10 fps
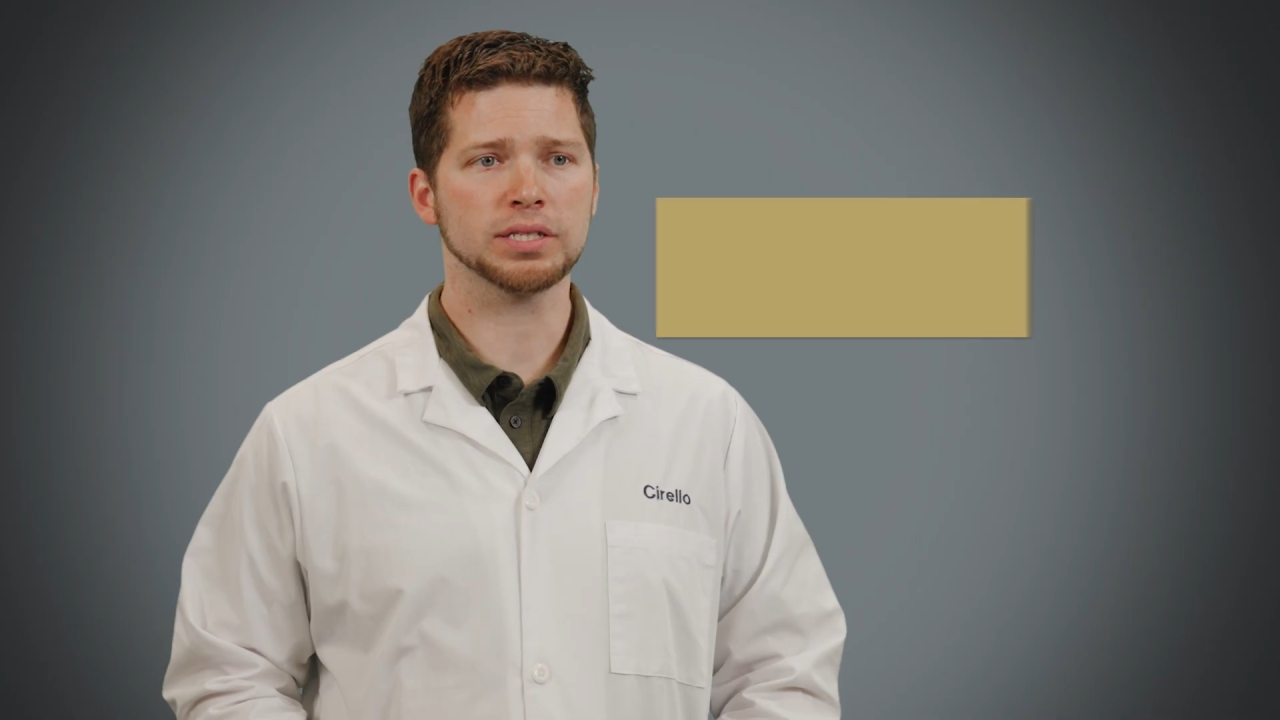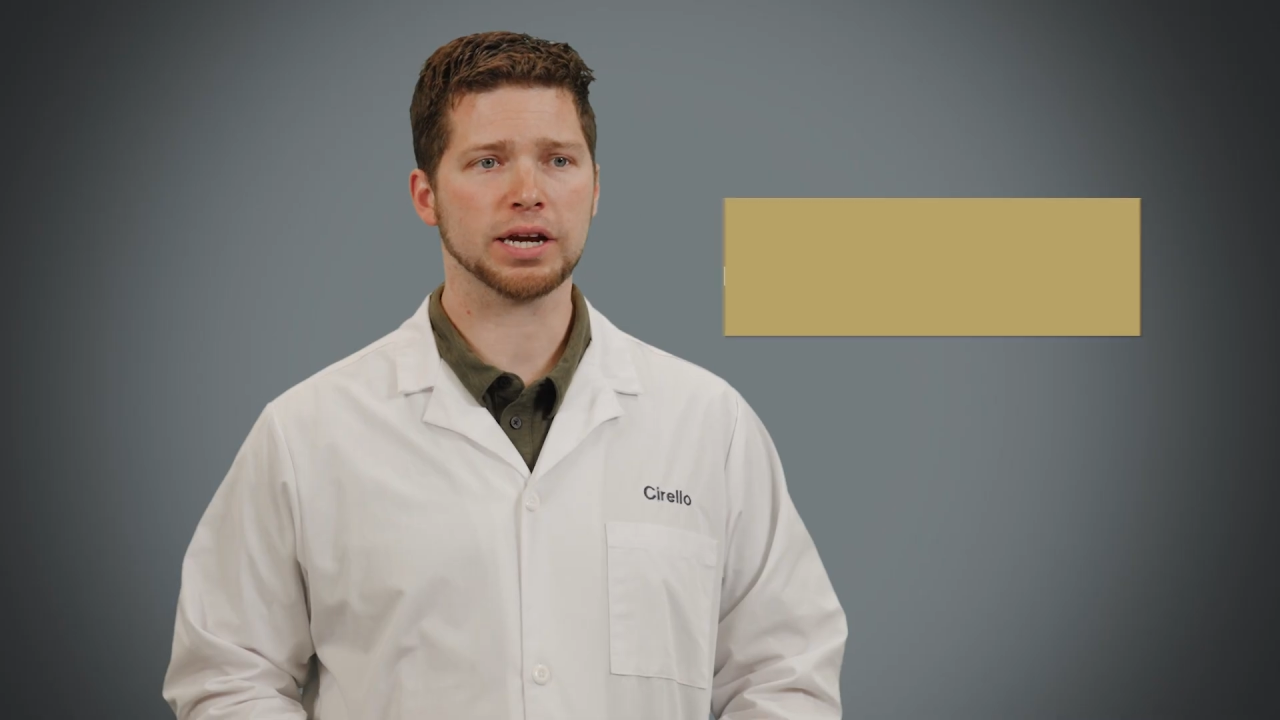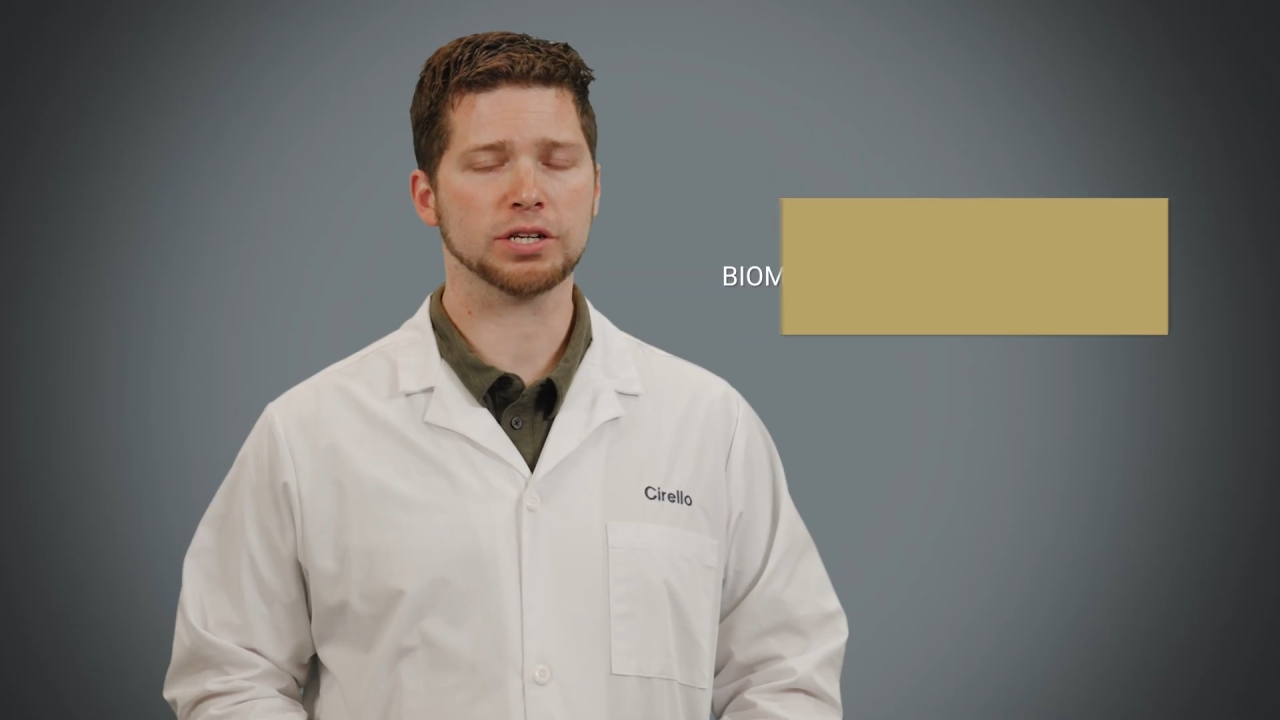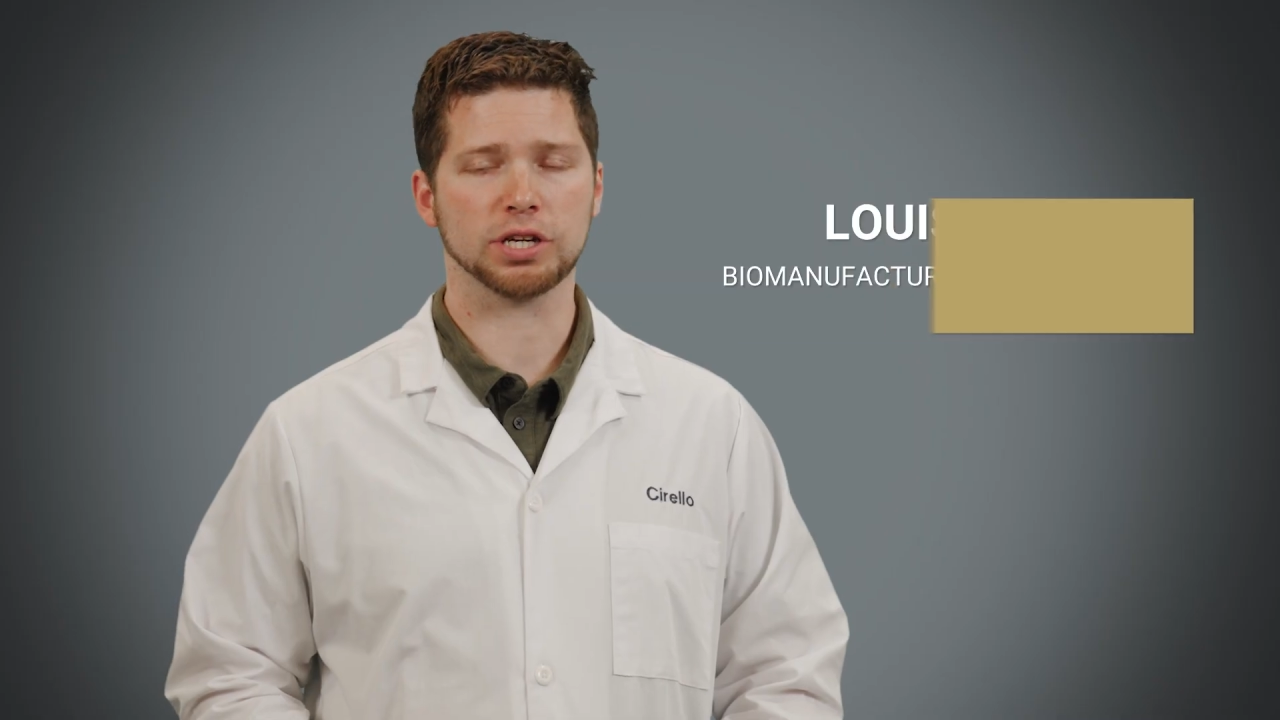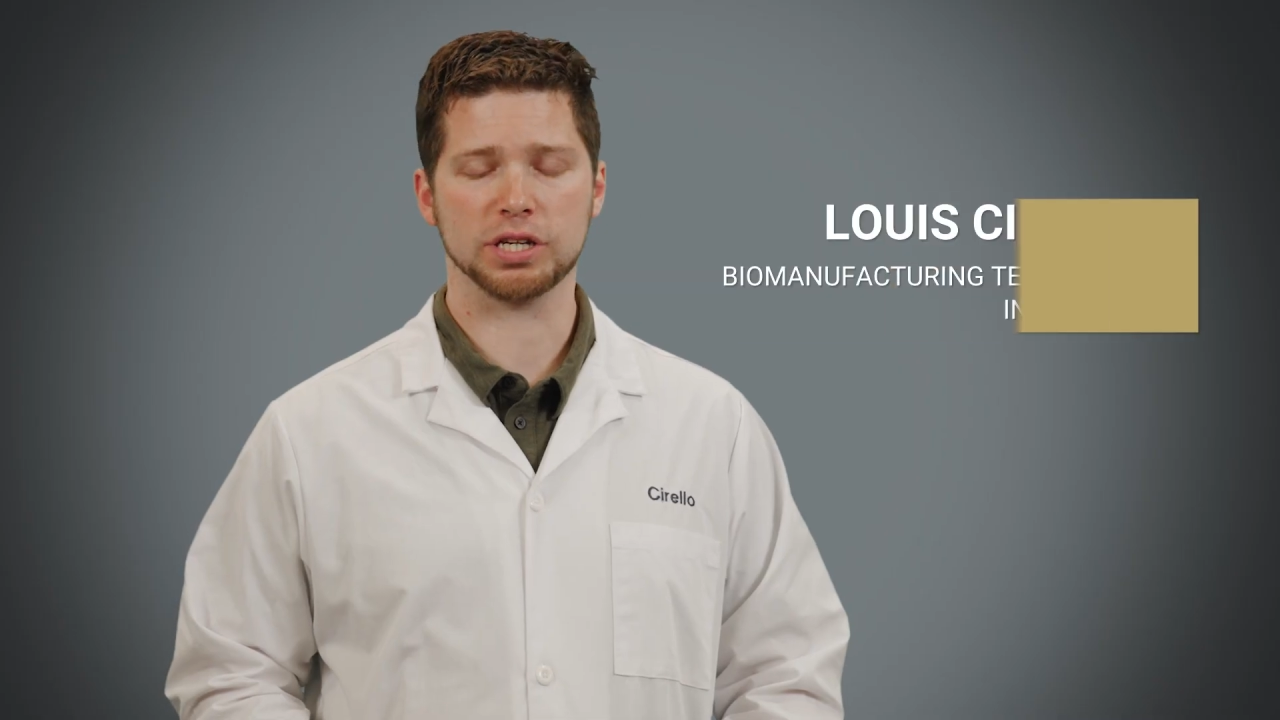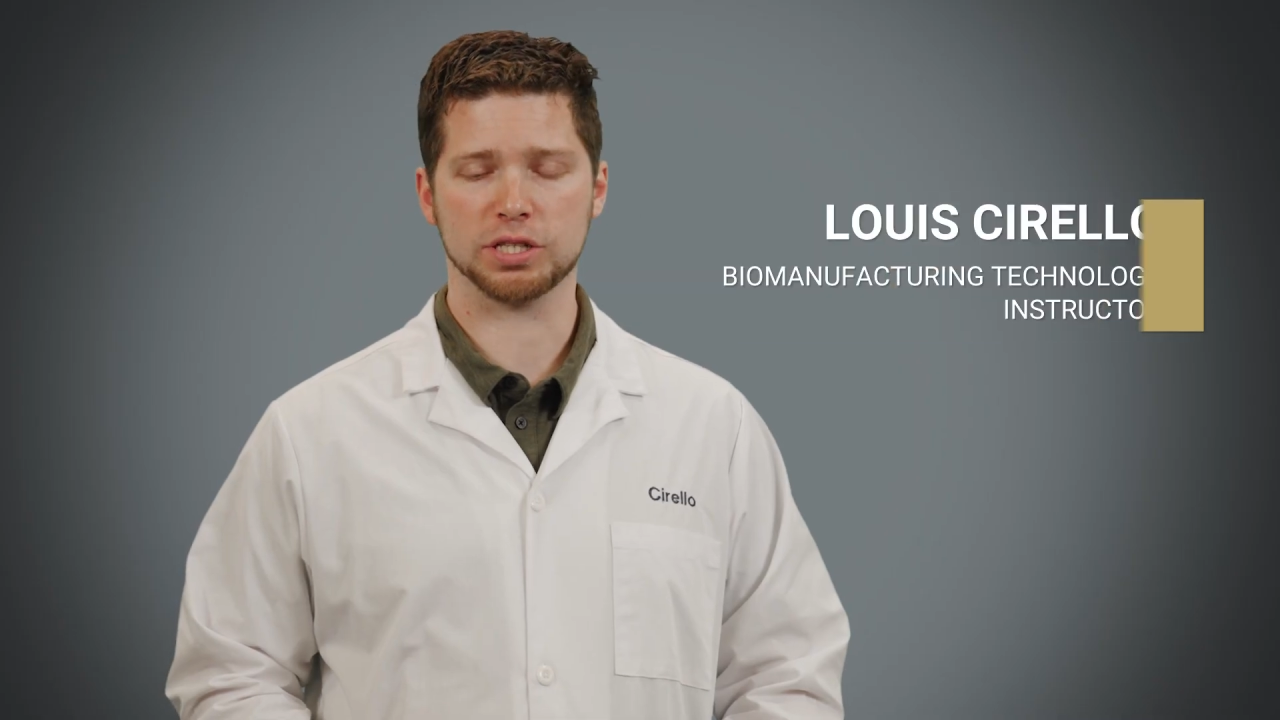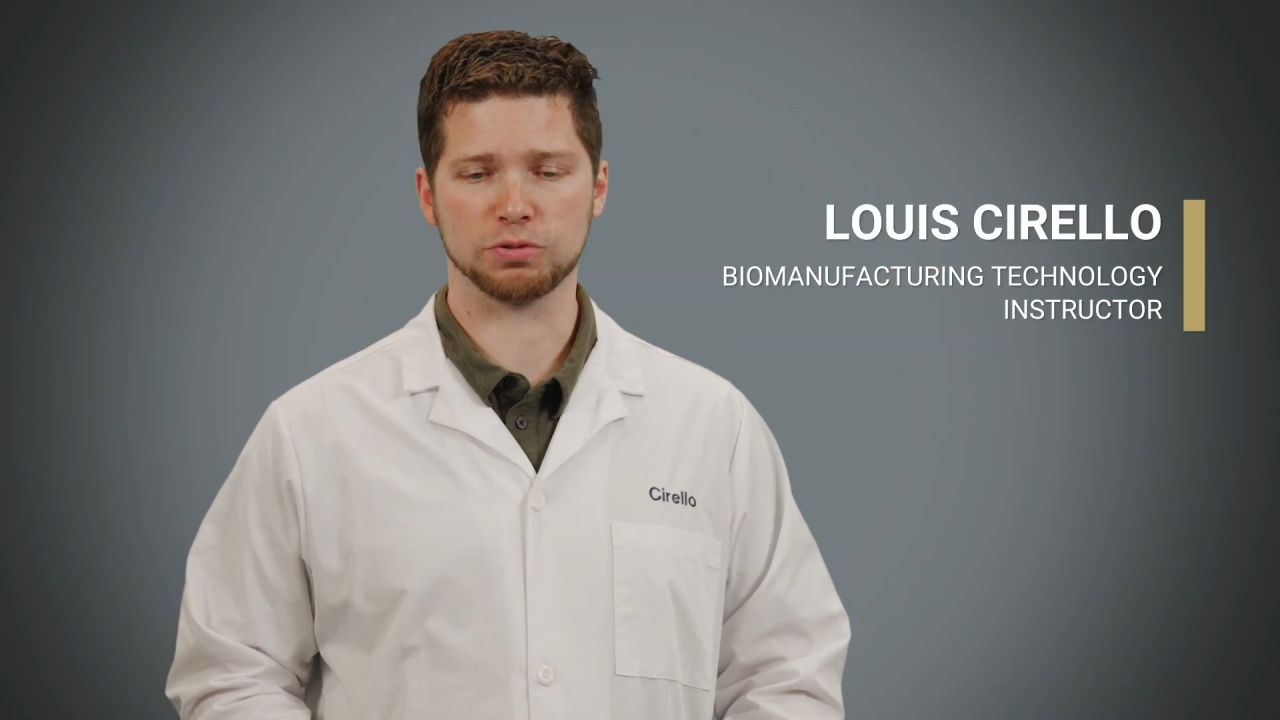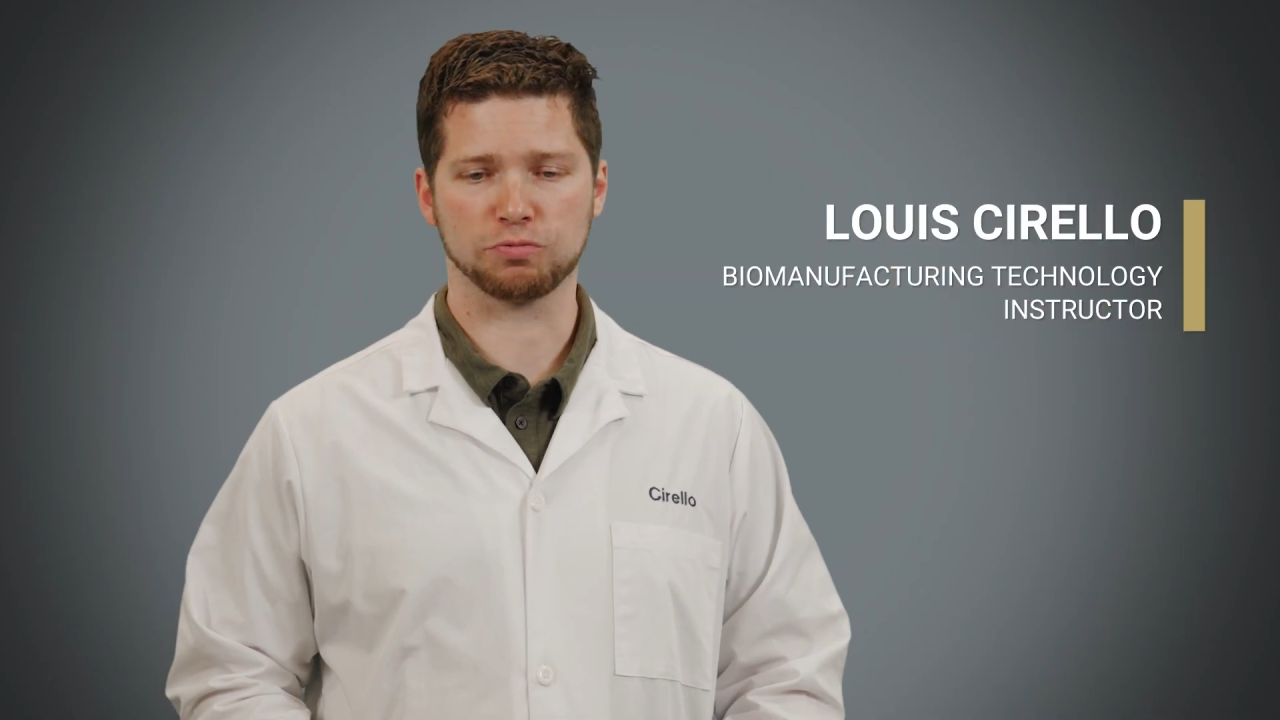sector is